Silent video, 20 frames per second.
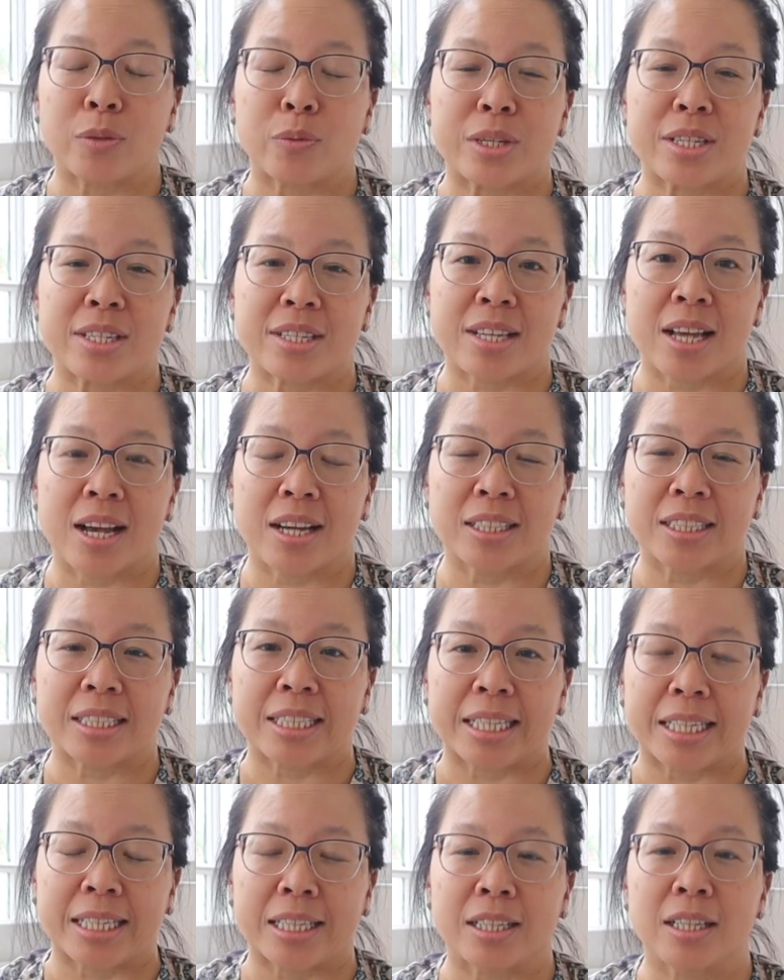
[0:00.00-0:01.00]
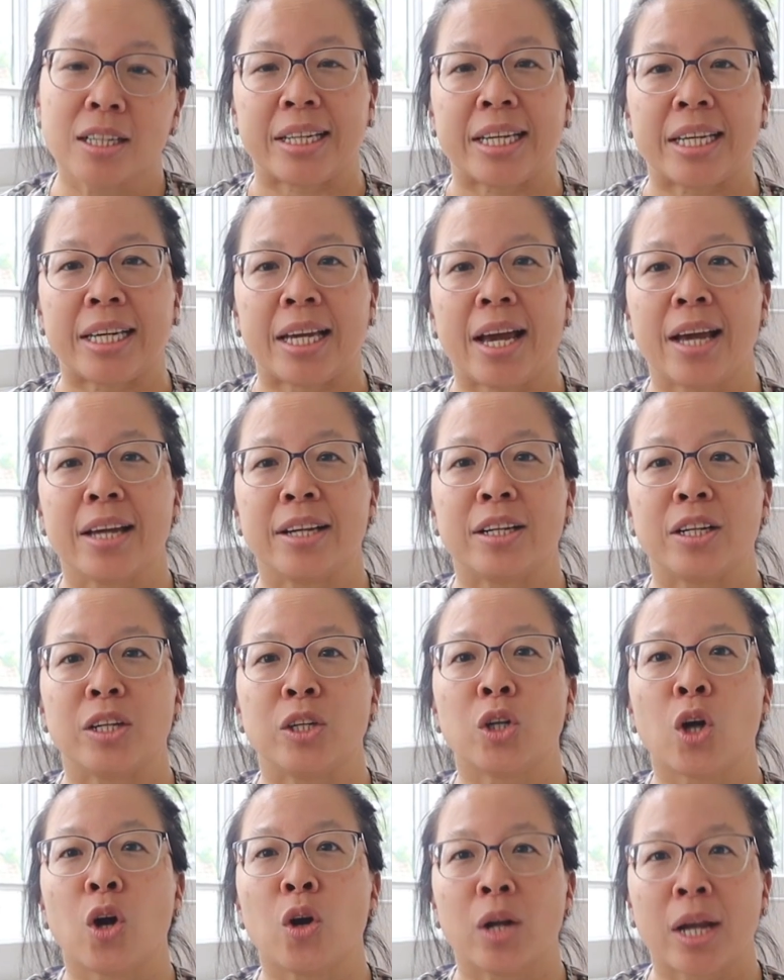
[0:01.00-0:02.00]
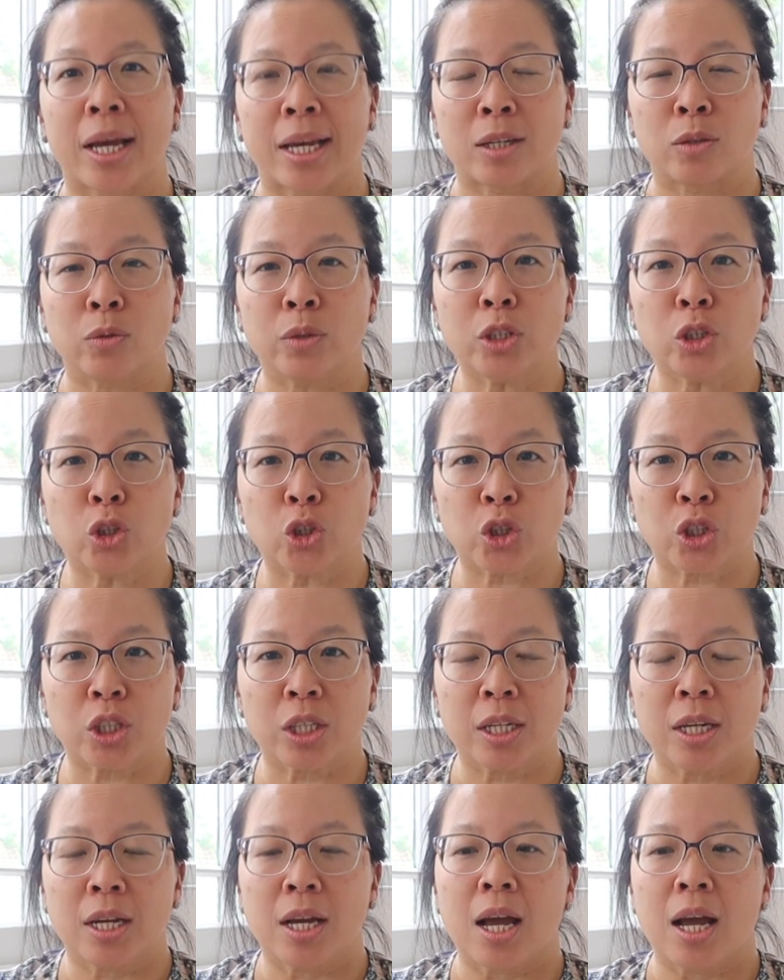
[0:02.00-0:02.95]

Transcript: we started here, he had no language.